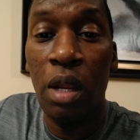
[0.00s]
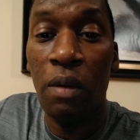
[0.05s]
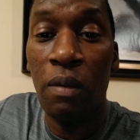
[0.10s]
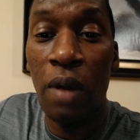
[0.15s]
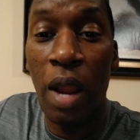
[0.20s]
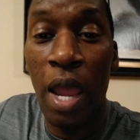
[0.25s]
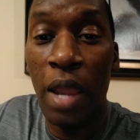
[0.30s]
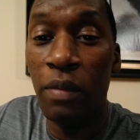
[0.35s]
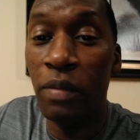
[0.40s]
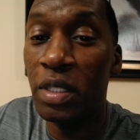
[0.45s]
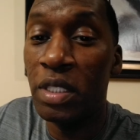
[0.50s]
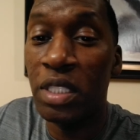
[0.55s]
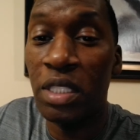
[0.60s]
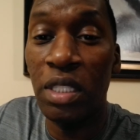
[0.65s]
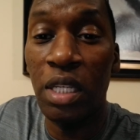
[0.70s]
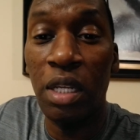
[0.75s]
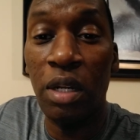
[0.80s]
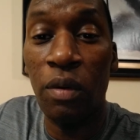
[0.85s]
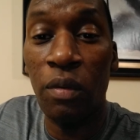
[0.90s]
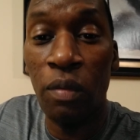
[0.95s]
right? We just
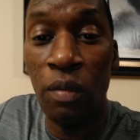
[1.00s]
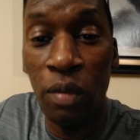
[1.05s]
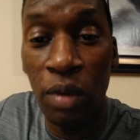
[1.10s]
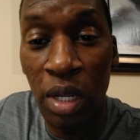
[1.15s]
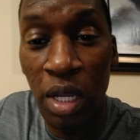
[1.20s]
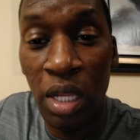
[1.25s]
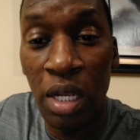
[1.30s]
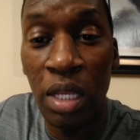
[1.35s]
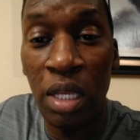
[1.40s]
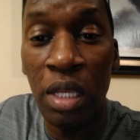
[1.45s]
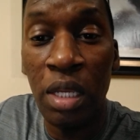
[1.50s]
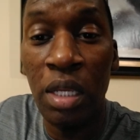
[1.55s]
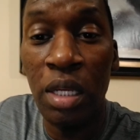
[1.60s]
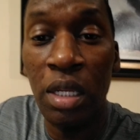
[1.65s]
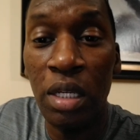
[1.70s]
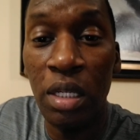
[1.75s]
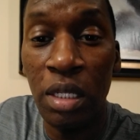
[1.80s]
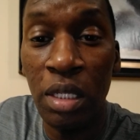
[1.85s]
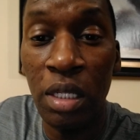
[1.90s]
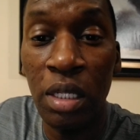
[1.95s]
need a really
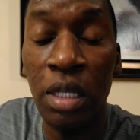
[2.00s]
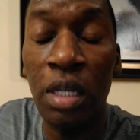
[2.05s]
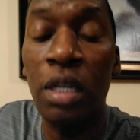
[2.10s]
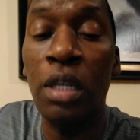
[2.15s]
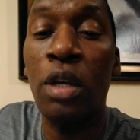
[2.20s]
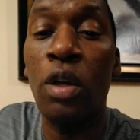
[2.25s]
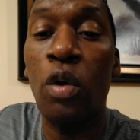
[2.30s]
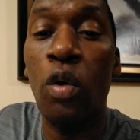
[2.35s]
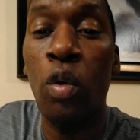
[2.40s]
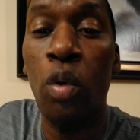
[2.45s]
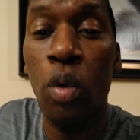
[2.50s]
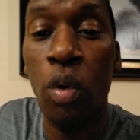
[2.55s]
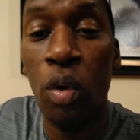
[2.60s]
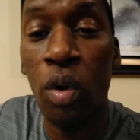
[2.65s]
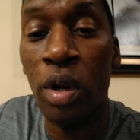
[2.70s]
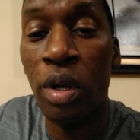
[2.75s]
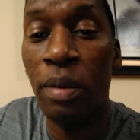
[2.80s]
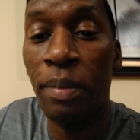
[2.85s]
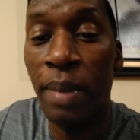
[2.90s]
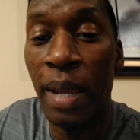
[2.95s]
good
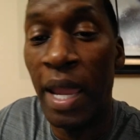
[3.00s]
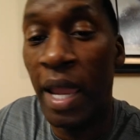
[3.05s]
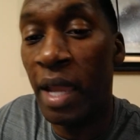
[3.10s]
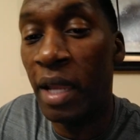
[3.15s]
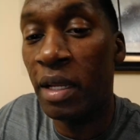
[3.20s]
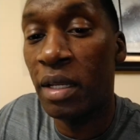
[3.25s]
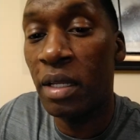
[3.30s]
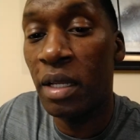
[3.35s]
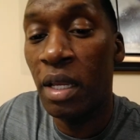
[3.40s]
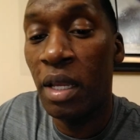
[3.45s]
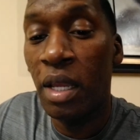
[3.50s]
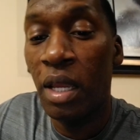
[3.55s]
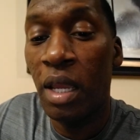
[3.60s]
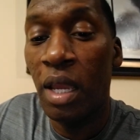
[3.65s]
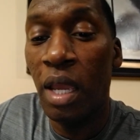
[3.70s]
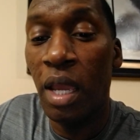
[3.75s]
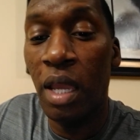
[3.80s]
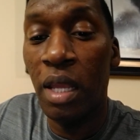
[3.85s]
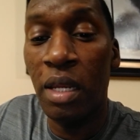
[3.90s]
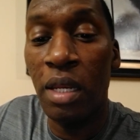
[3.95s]
quarterback.
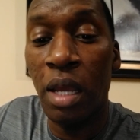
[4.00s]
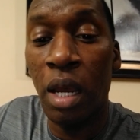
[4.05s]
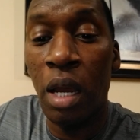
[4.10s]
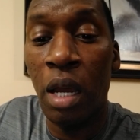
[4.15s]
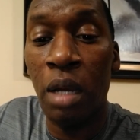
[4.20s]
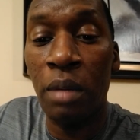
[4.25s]
And